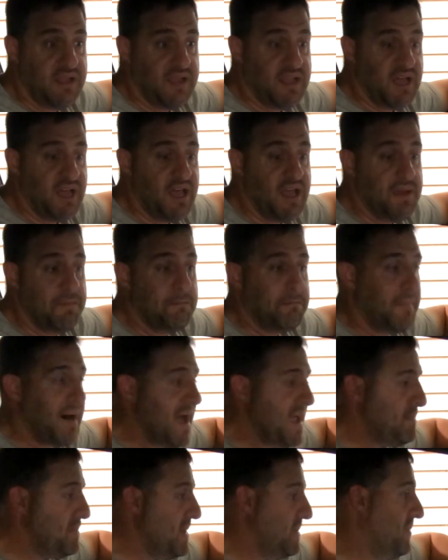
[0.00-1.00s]
It
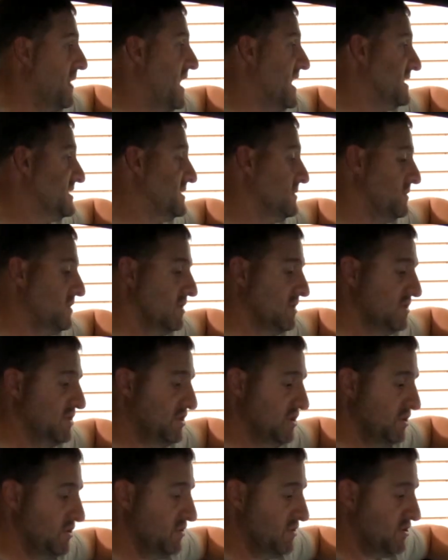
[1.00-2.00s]
might be possible
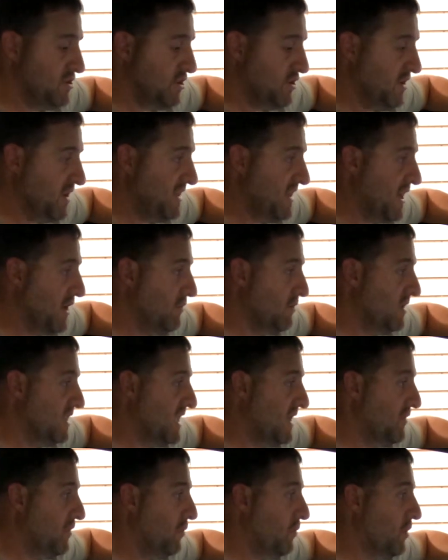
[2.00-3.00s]
to turn it down to a
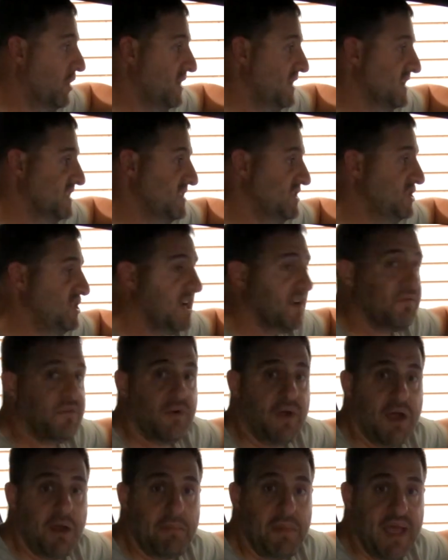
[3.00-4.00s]
level where it doesn't check
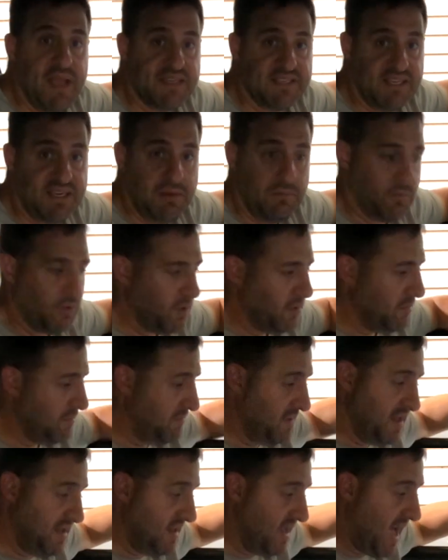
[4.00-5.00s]
for airbags anymore.
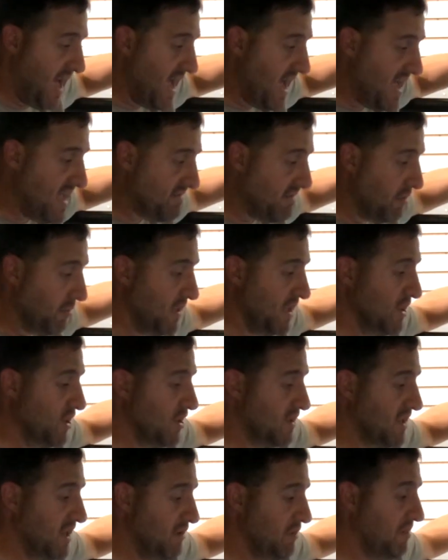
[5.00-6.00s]
I haven't really
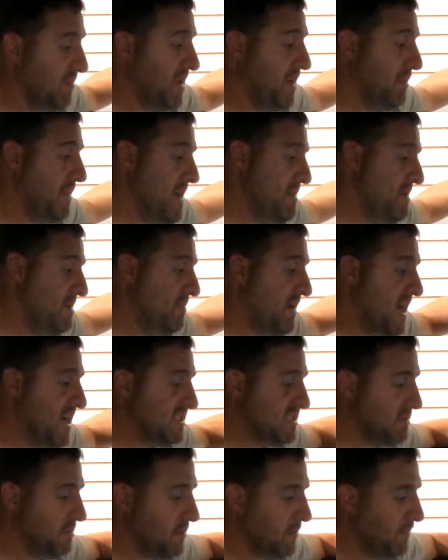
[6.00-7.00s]
looked into it, but it might be
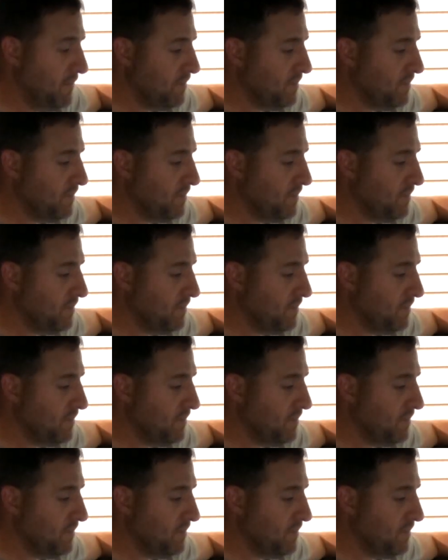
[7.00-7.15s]
possible.